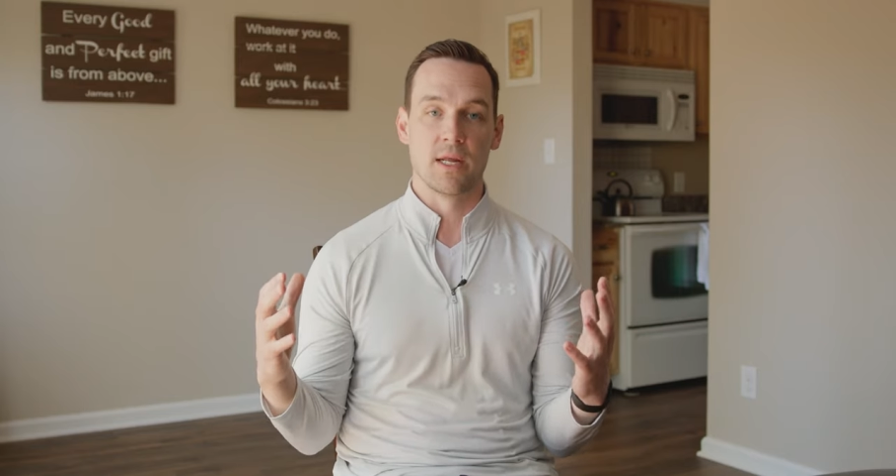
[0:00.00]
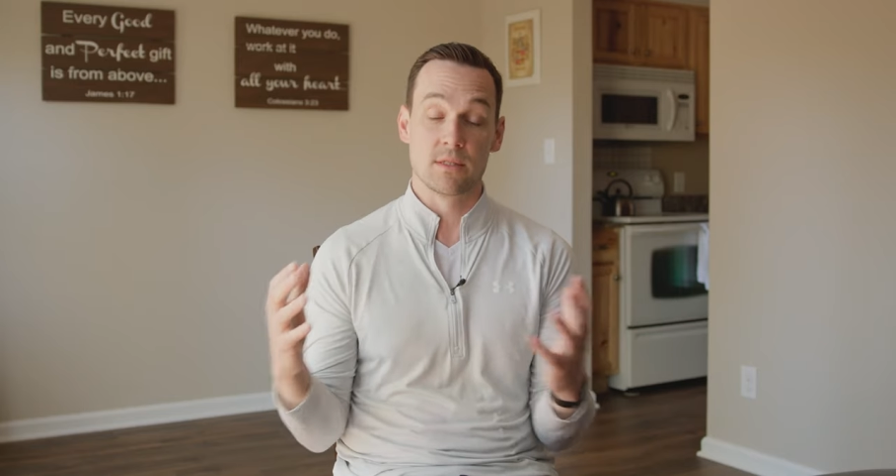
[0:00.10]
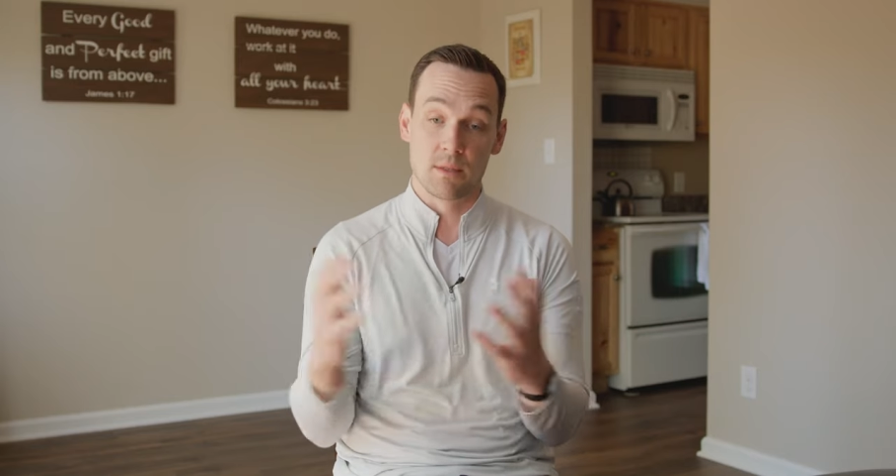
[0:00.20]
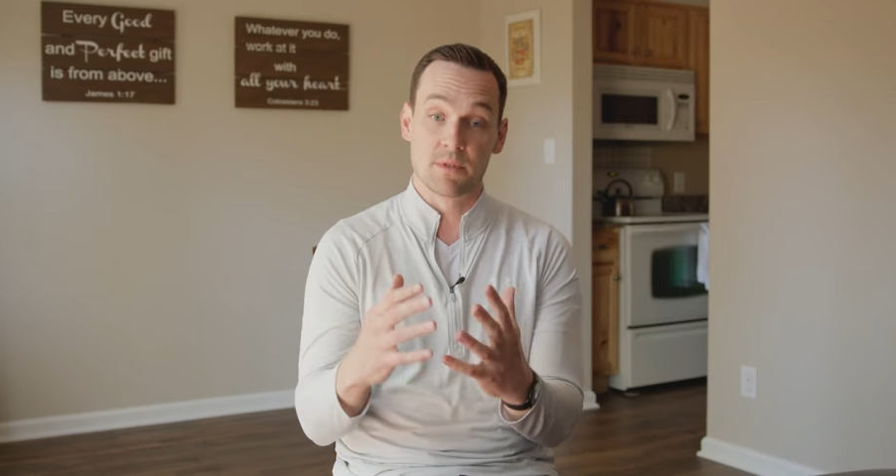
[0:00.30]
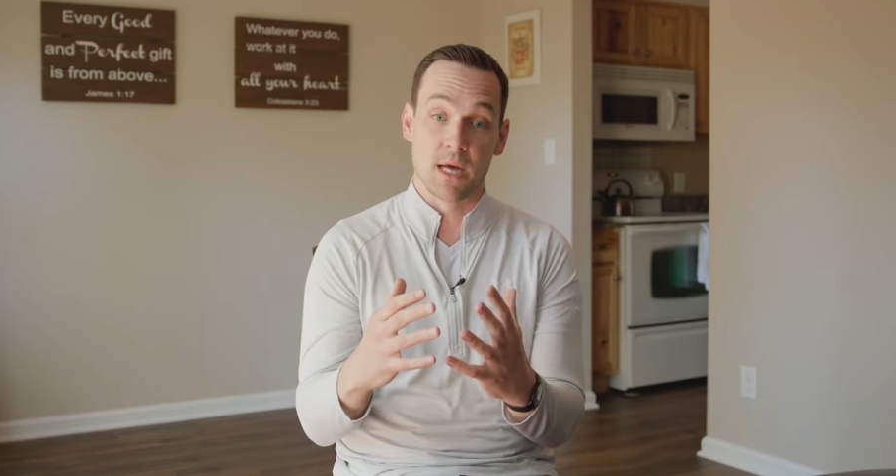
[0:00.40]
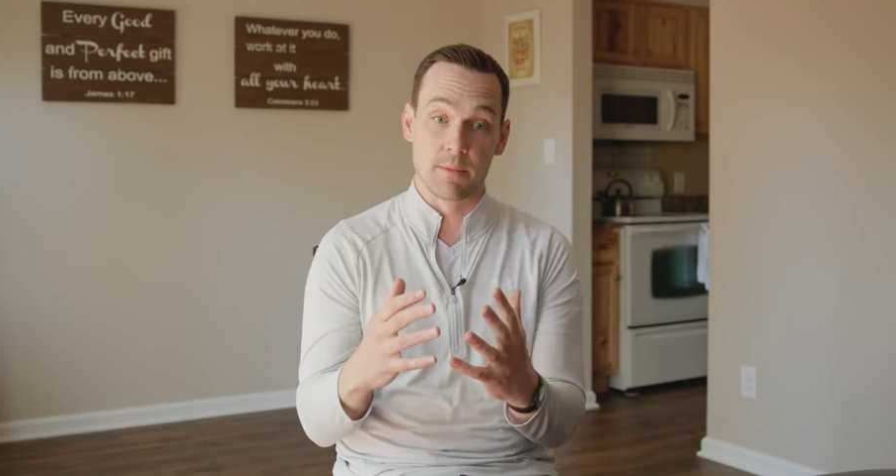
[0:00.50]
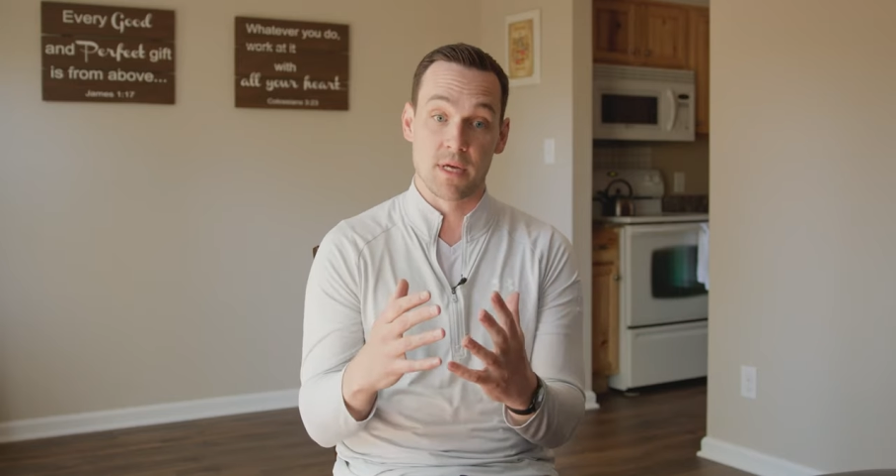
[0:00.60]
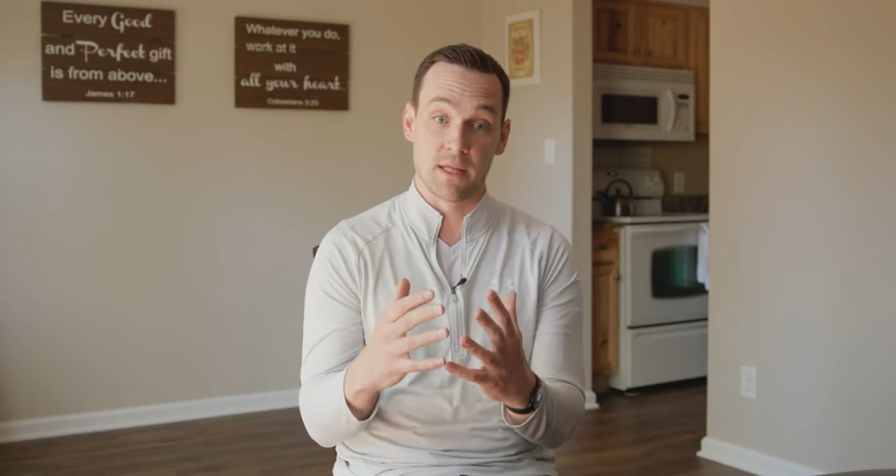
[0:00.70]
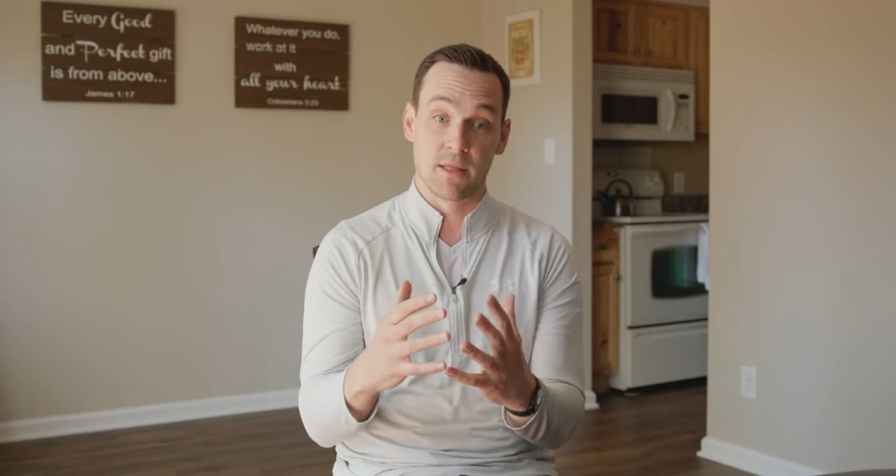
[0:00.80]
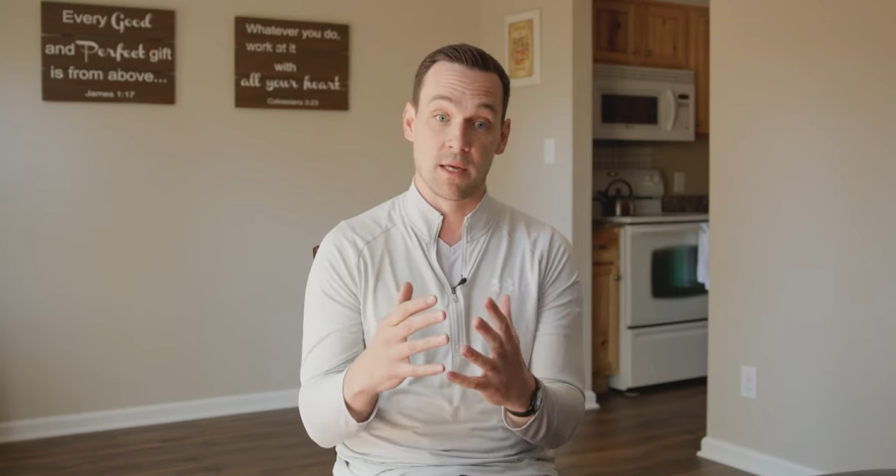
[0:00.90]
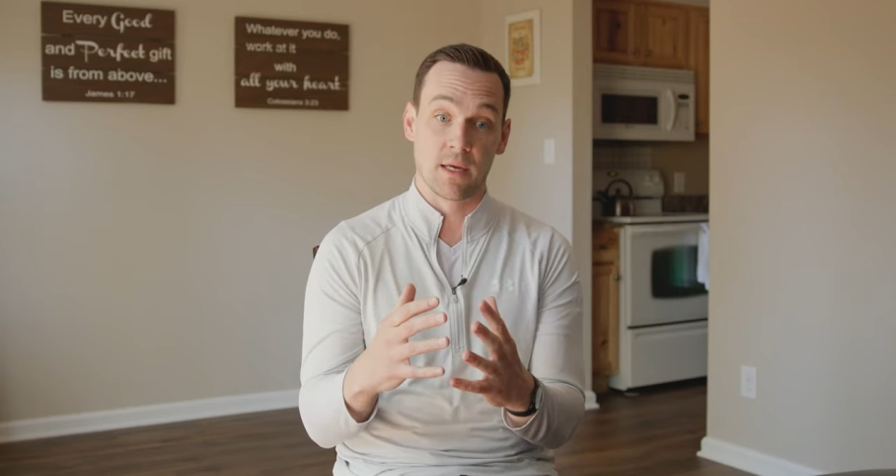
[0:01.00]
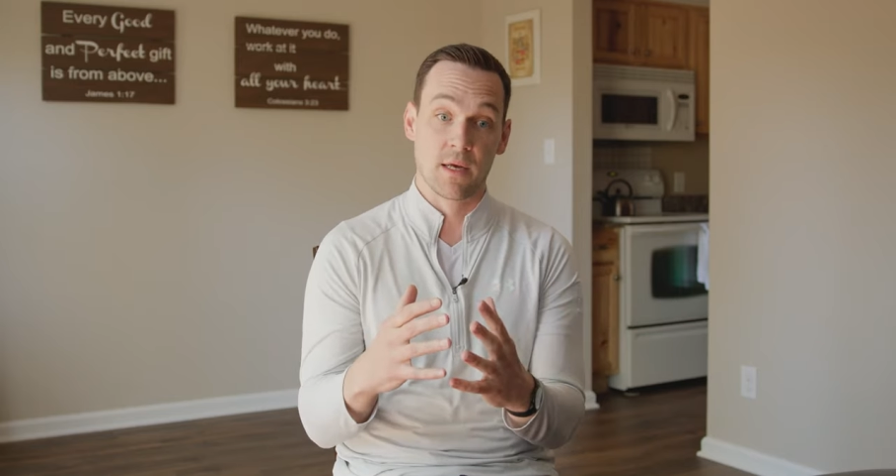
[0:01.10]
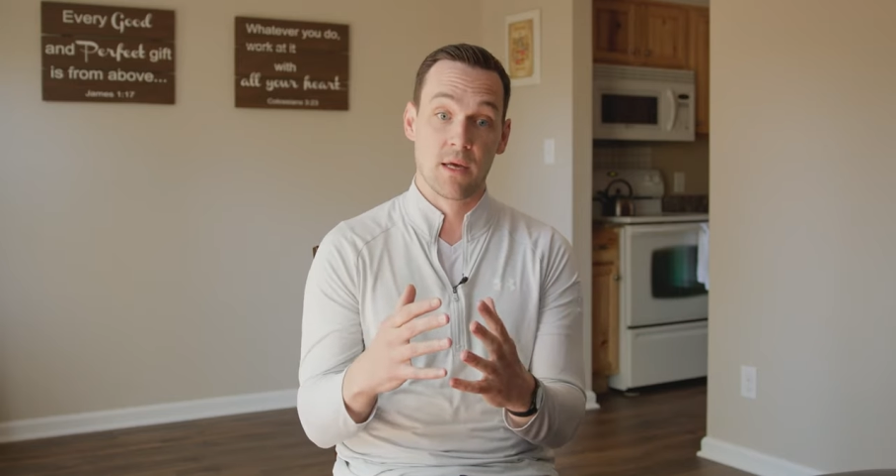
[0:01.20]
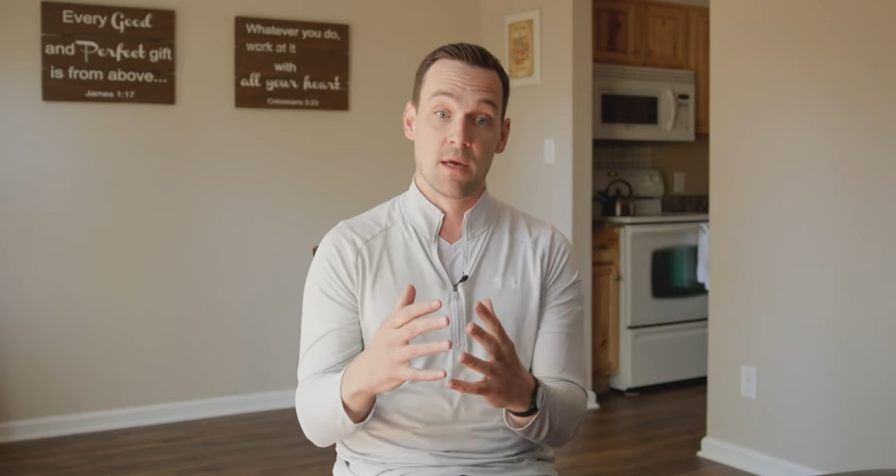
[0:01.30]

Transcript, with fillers: And sometimes I think